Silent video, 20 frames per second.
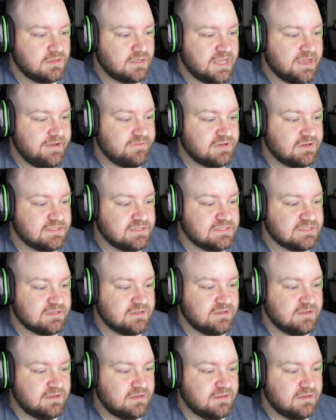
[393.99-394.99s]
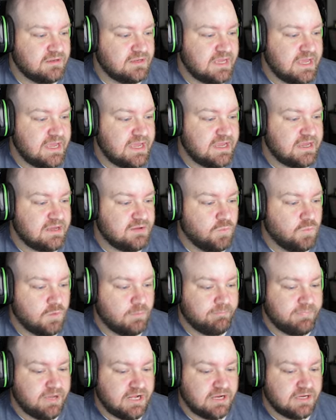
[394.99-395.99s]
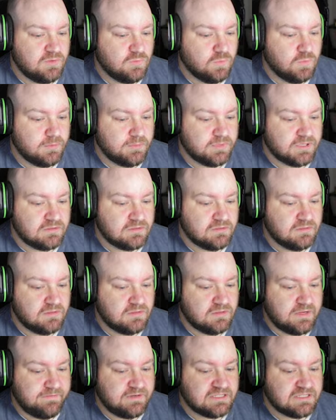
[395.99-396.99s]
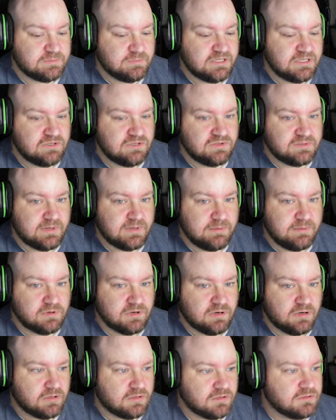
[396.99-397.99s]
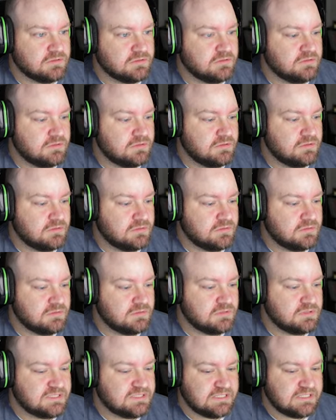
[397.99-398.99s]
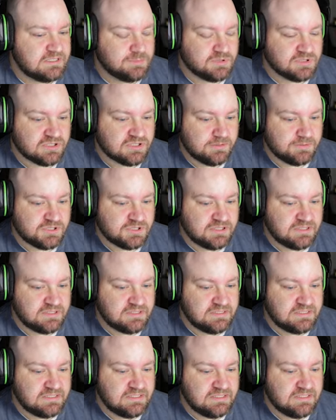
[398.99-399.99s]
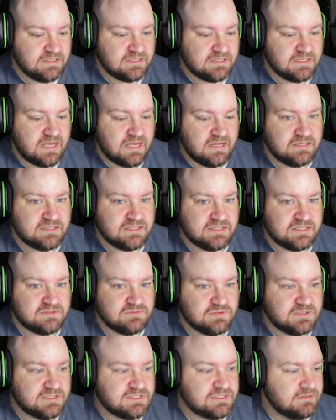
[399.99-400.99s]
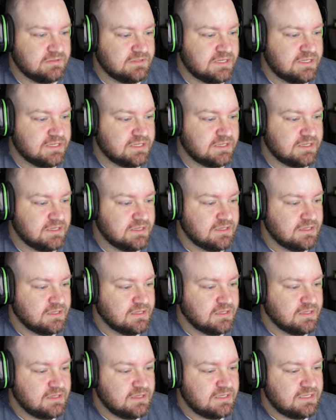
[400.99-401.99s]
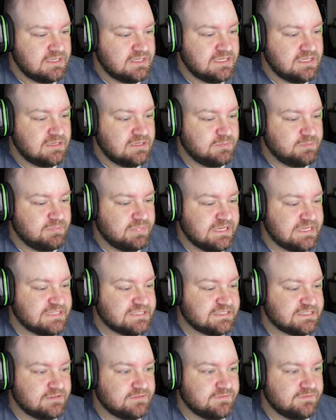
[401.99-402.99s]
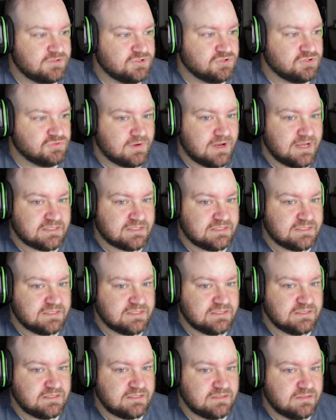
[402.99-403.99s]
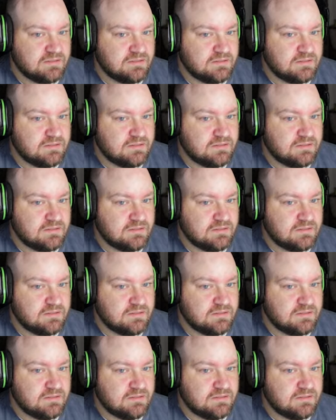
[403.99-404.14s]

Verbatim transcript: Evidence A, body woman. Evidence B, newspaper article. C, prescription. D, contest, Rusty Lake. E piece of dress.